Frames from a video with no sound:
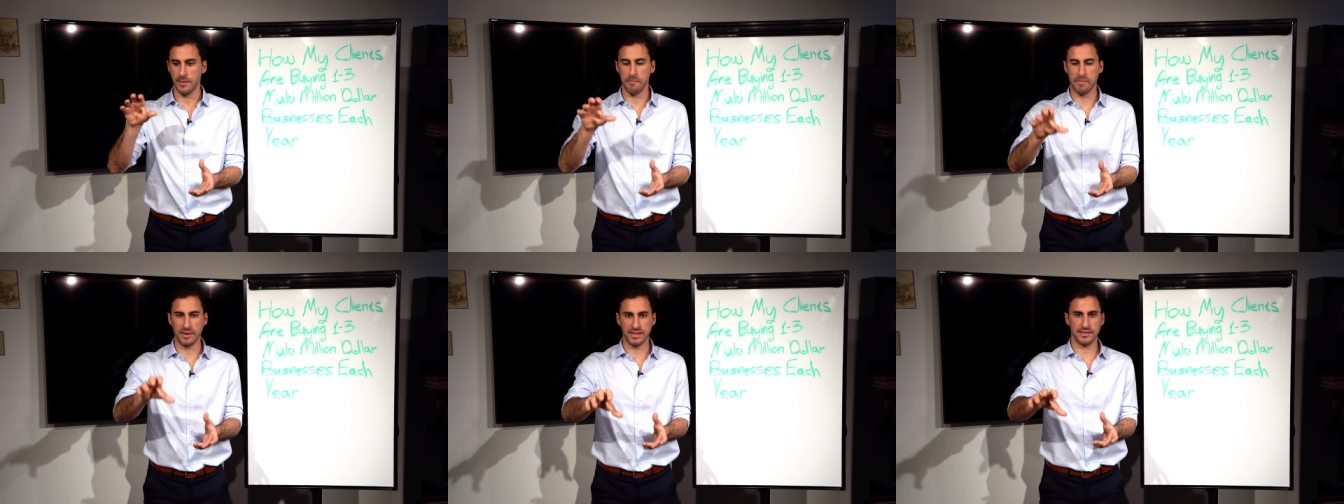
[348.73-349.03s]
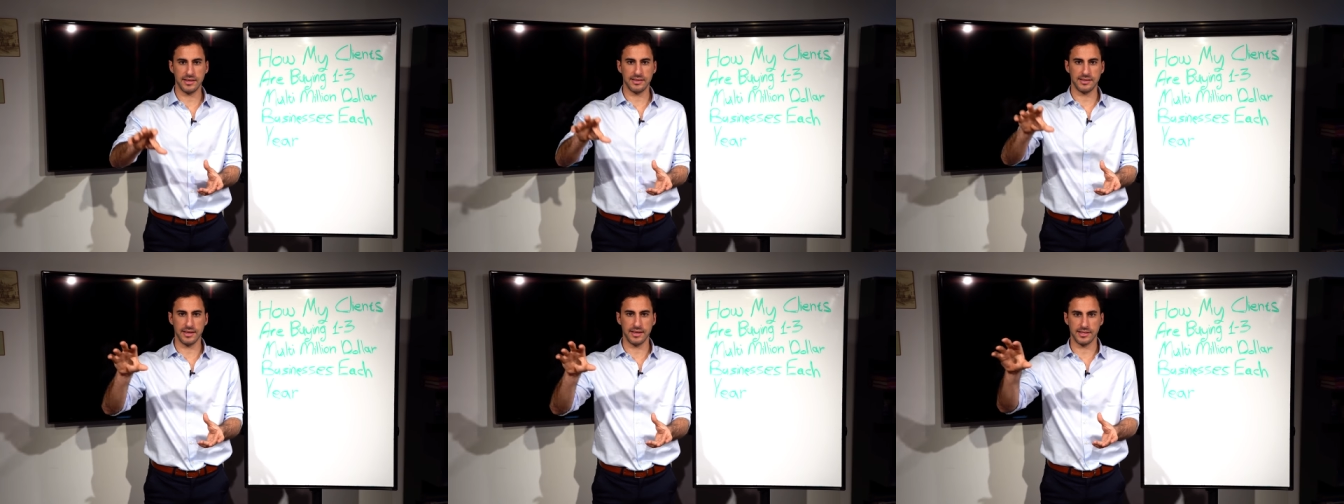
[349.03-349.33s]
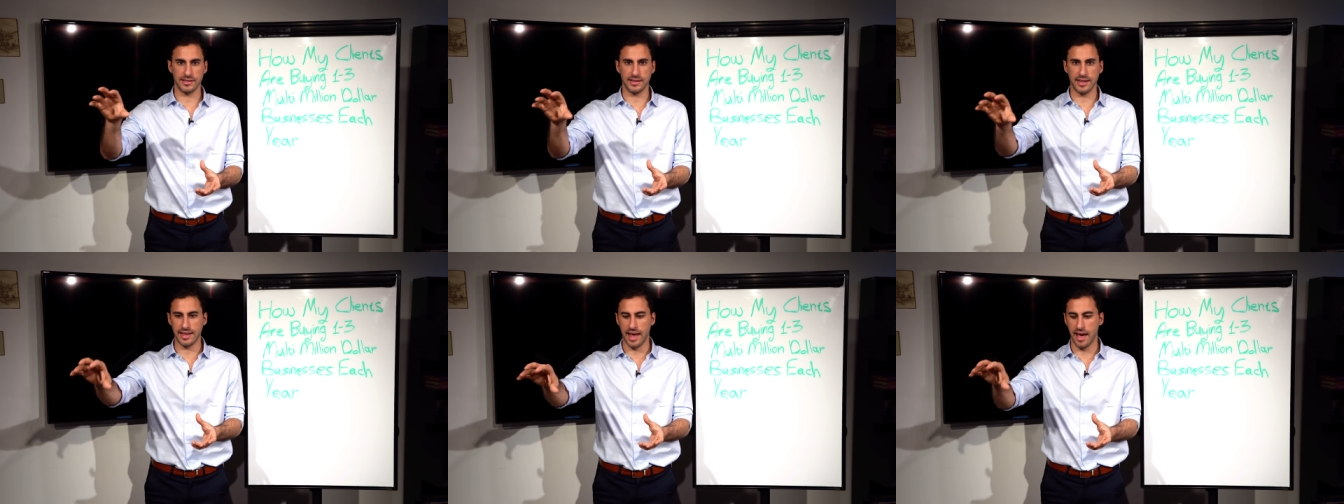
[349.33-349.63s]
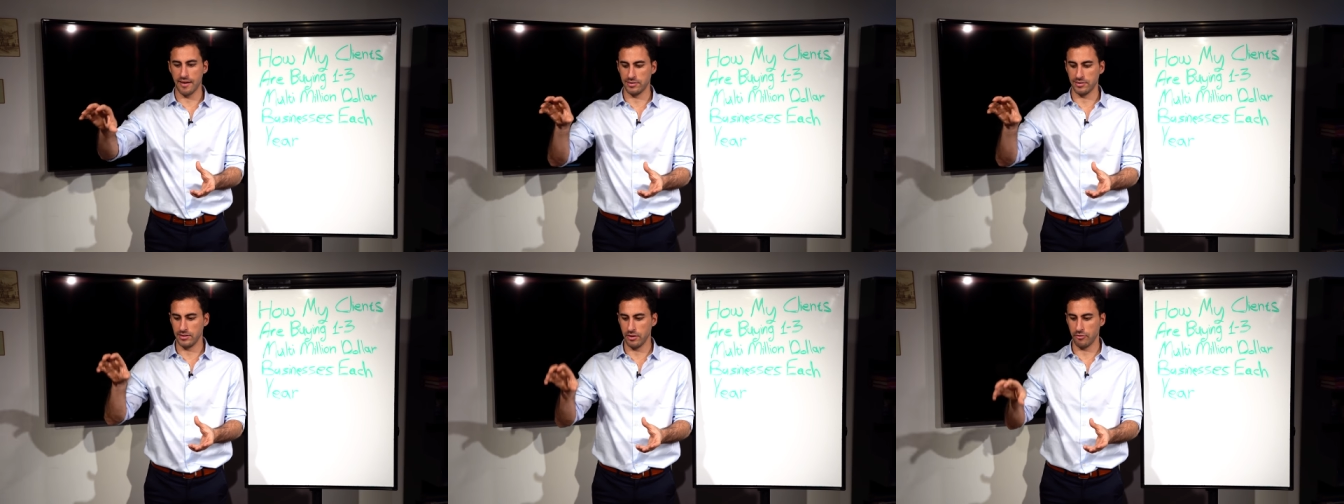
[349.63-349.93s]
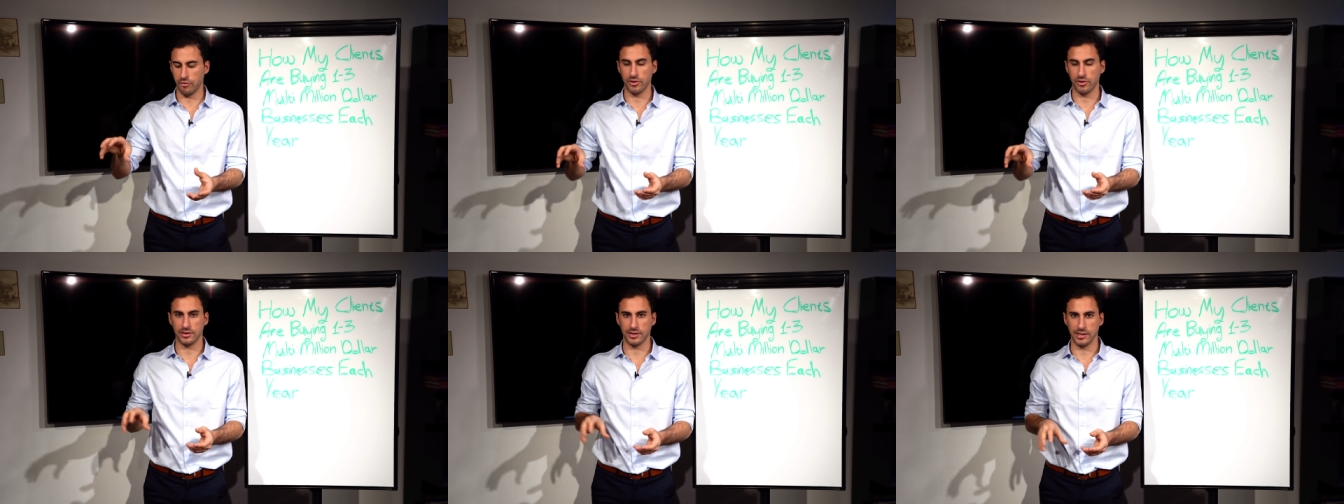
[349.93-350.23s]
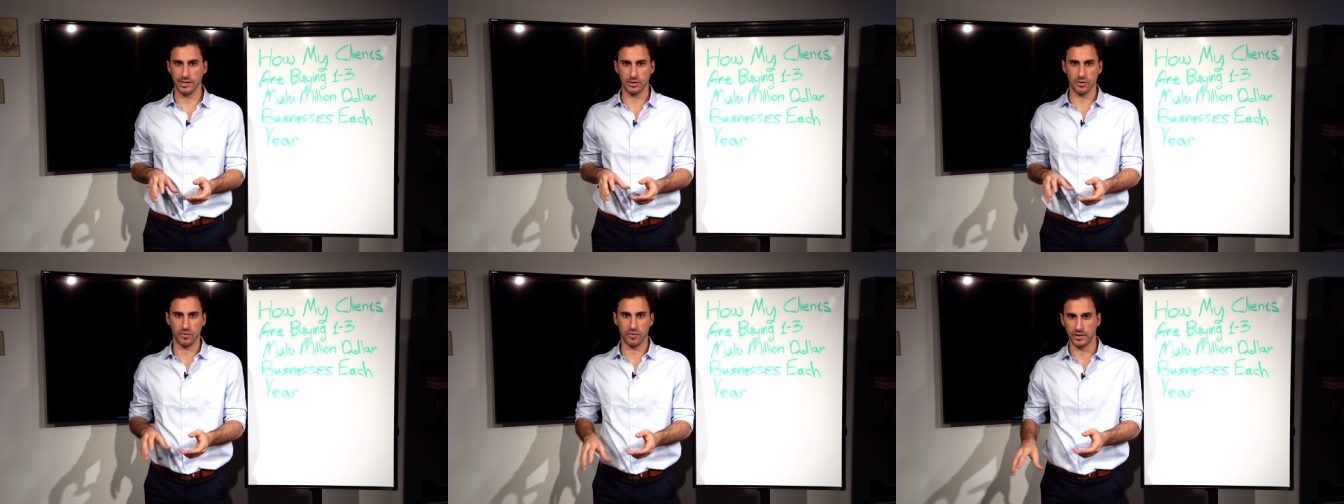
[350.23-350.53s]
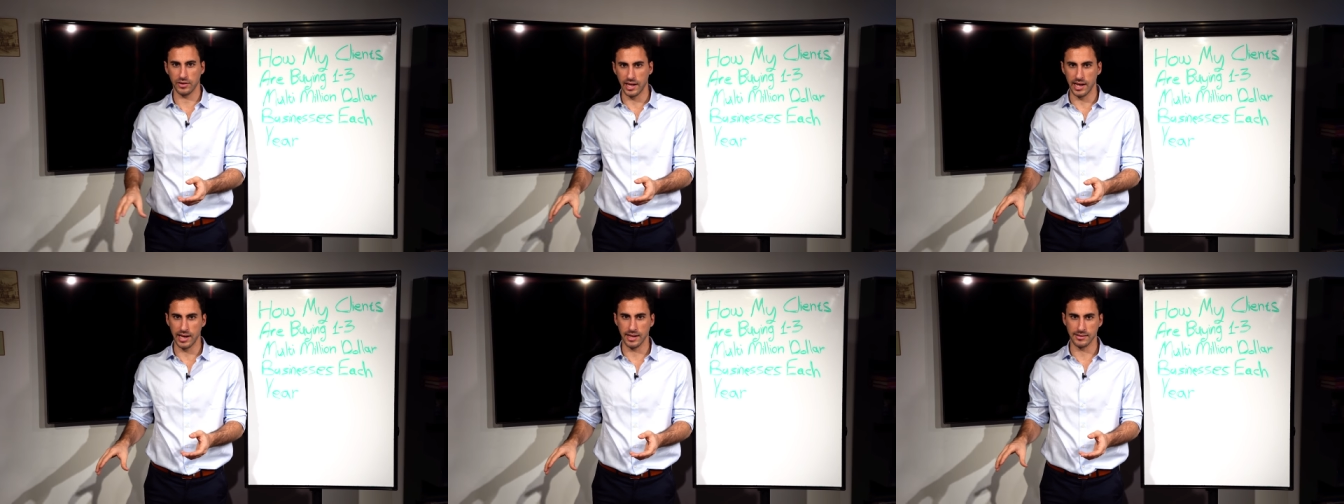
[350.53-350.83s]
businesses that have different list of
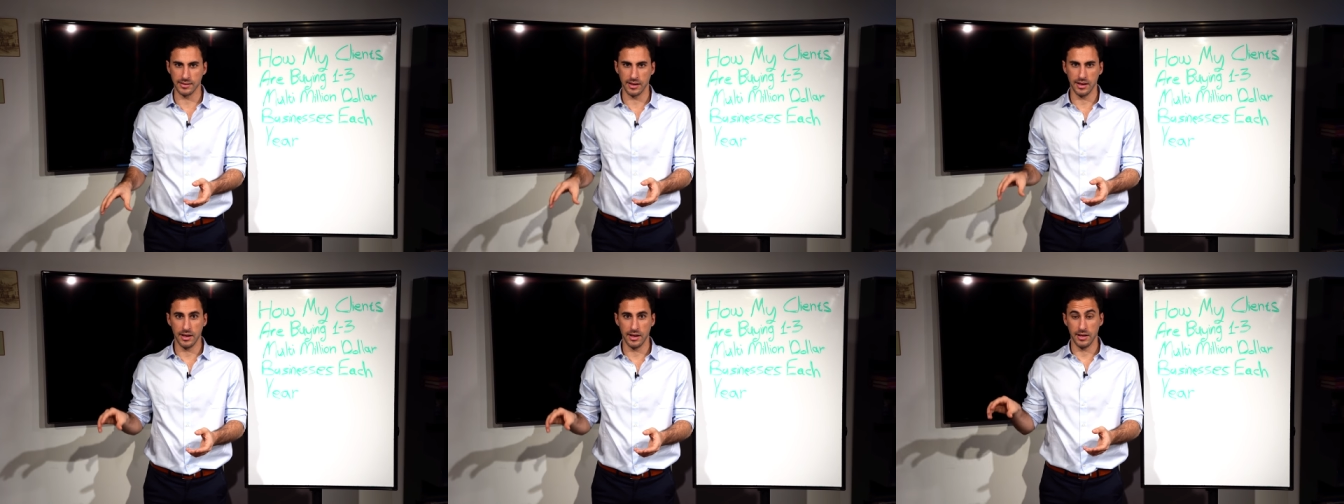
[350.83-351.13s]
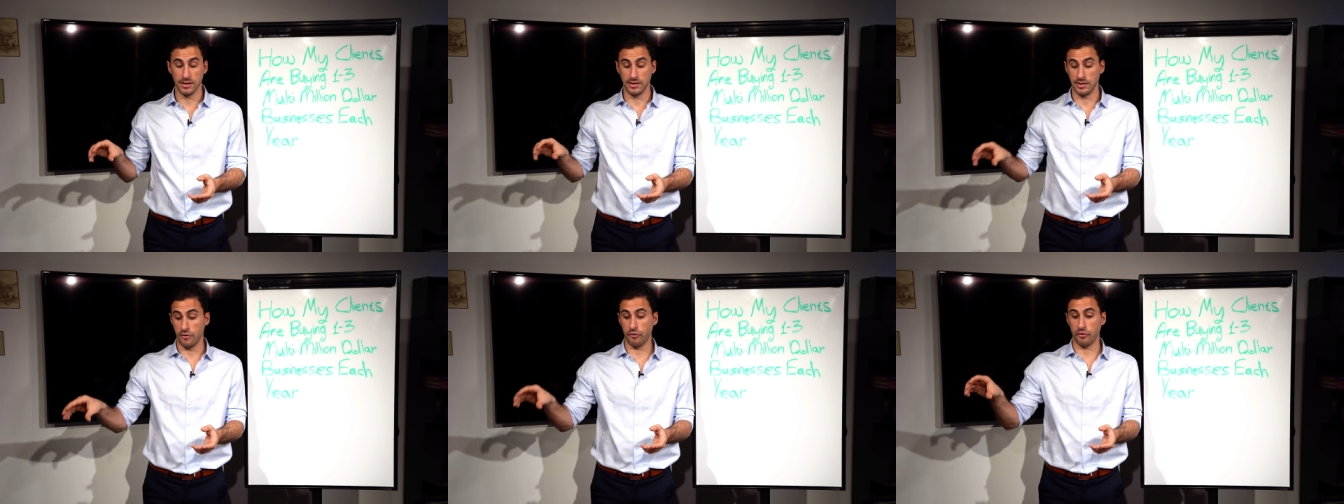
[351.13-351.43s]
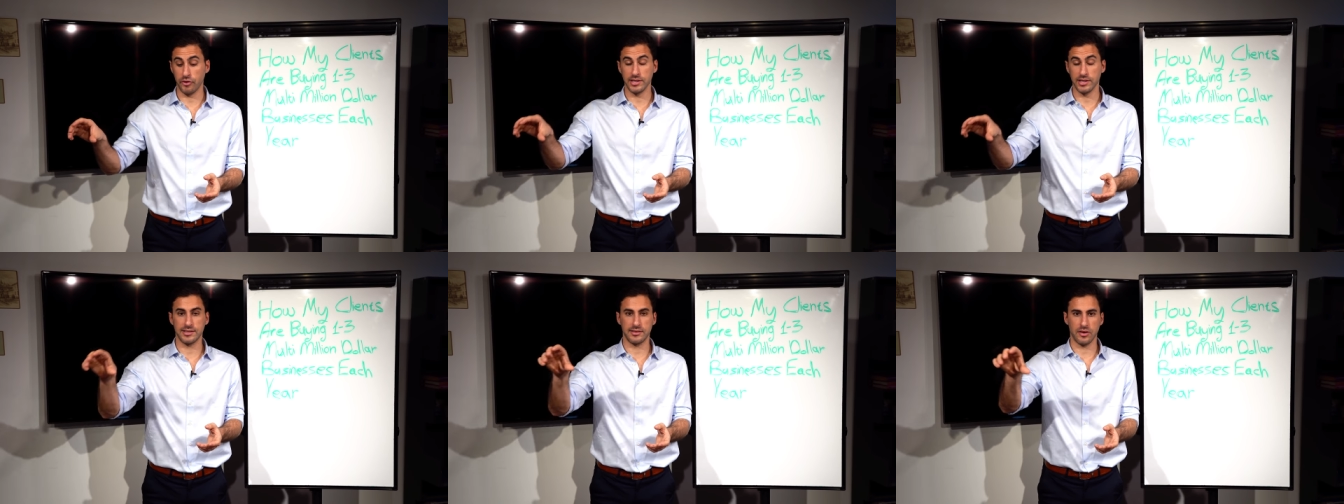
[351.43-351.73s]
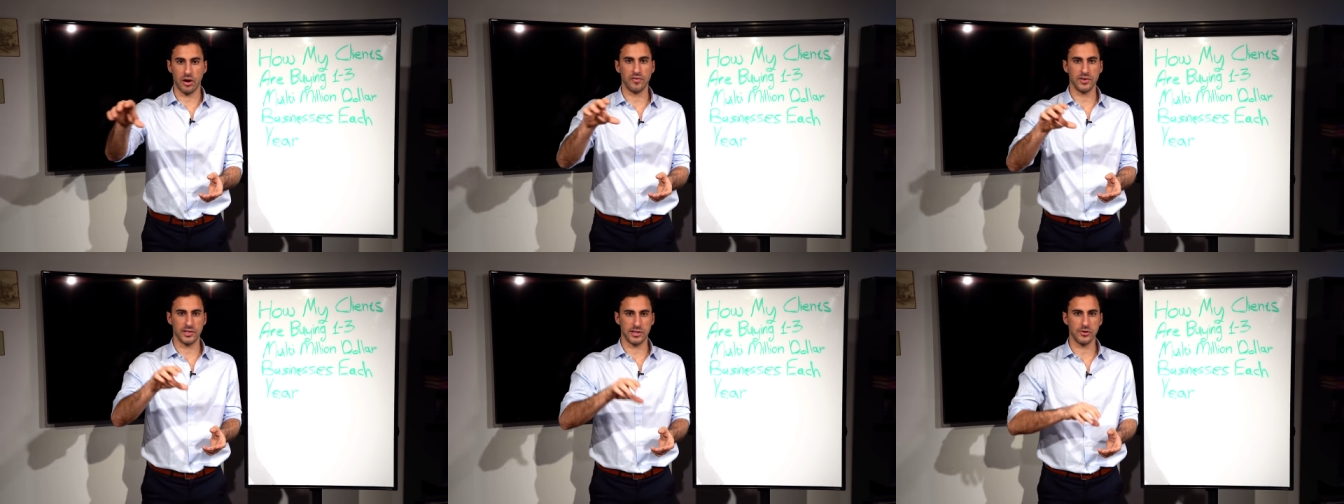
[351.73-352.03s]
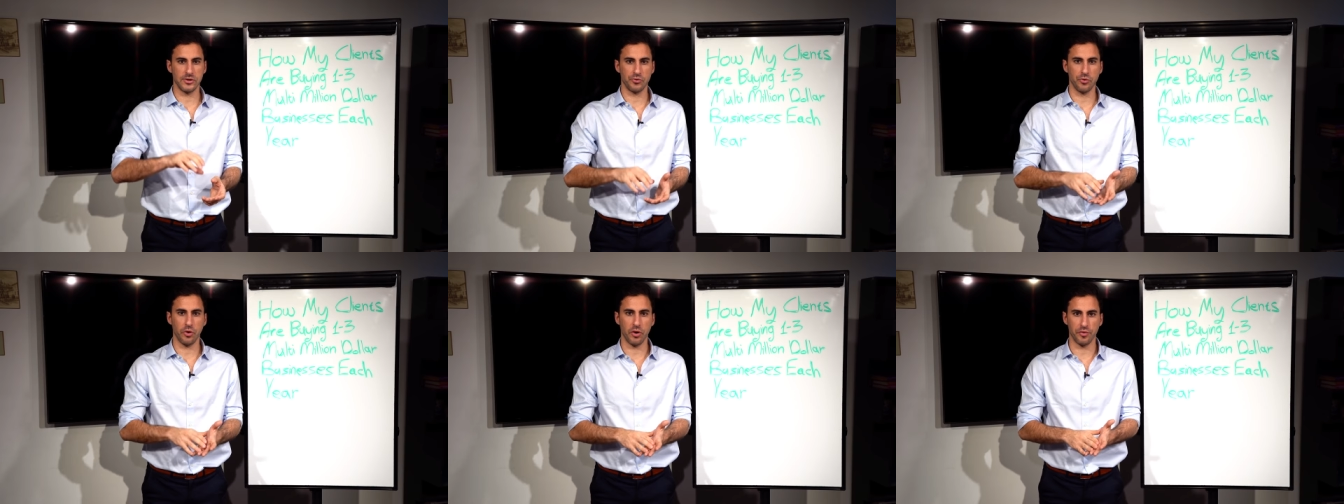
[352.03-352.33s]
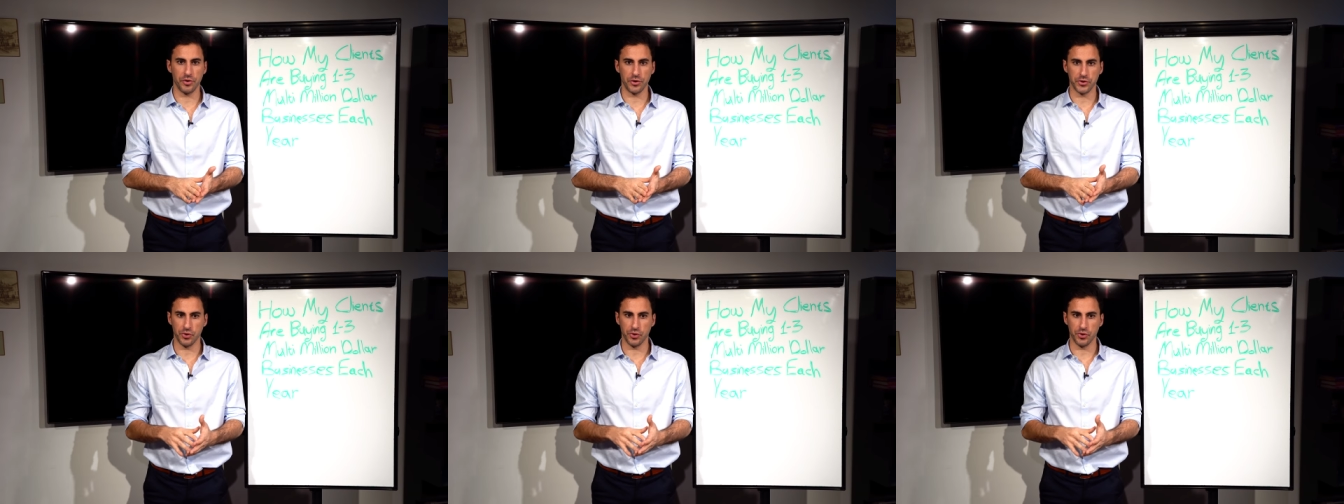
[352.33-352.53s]
clients, different services to offer.